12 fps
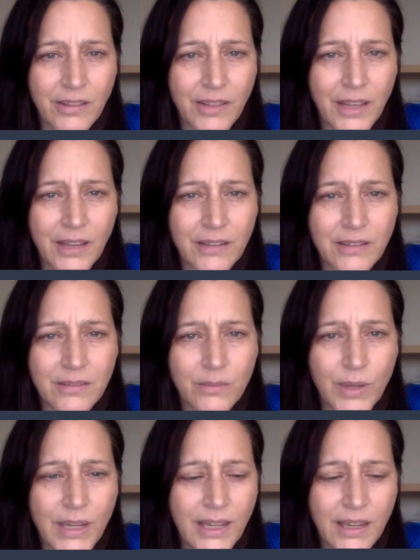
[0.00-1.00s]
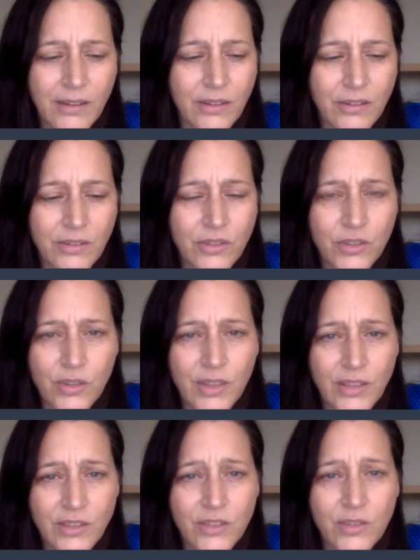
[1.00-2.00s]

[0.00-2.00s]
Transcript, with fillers: on that weekend or 2,000.